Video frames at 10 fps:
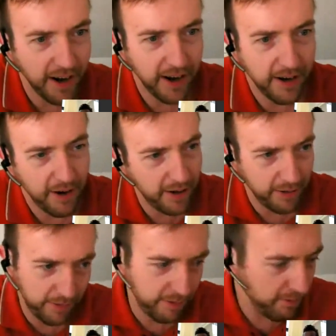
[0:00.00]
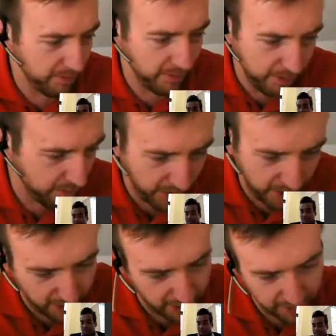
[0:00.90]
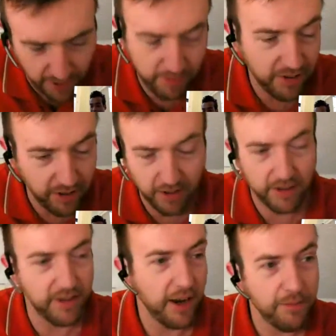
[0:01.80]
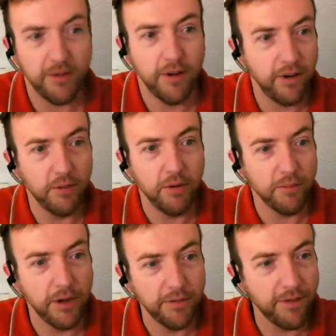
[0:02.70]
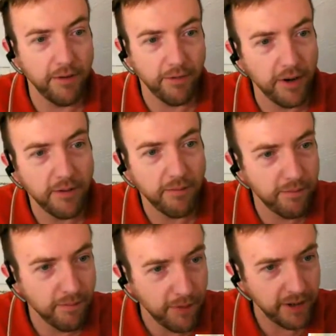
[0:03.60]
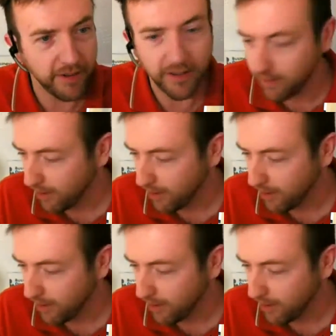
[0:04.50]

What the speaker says: the Helen Hamlyn Centre is absolutely one of my favourite places.